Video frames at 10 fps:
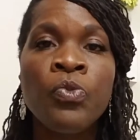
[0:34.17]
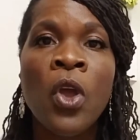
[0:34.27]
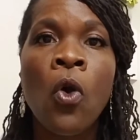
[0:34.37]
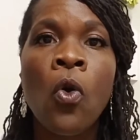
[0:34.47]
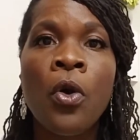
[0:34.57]

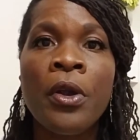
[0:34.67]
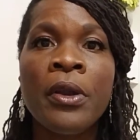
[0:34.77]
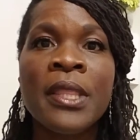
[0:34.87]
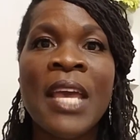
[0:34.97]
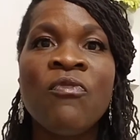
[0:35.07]

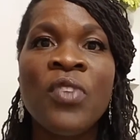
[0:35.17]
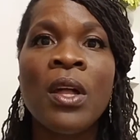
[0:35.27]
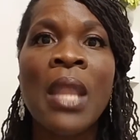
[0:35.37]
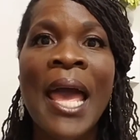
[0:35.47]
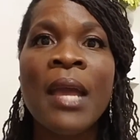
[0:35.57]
or they feel
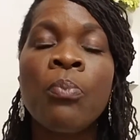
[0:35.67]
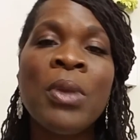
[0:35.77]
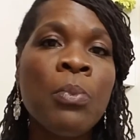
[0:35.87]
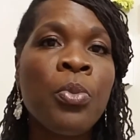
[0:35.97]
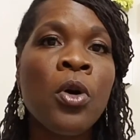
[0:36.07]
like
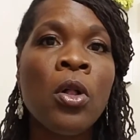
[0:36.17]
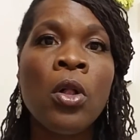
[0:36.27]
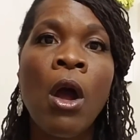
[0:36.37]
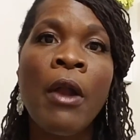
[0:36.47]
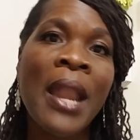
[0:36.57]

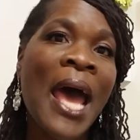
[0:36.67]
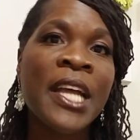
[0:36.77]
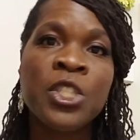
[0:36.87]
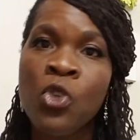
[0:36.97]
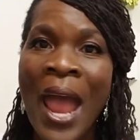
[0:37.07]
people are not
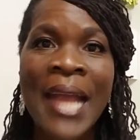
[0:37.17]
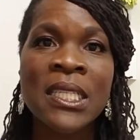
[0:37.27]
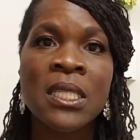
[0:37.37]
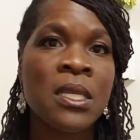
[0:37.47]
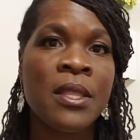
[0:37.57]

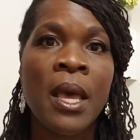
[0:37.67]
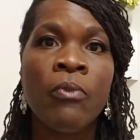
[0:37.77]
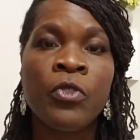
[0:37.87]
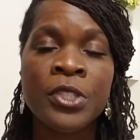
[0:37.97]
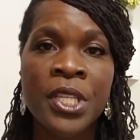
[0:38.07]
attracted to them
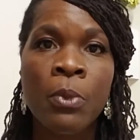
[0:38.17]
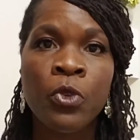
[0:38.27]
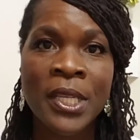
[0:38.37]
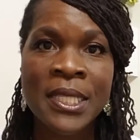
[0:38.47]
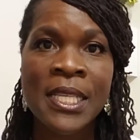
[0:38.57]
for some
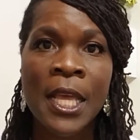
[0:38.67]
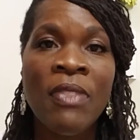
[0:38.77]
reason.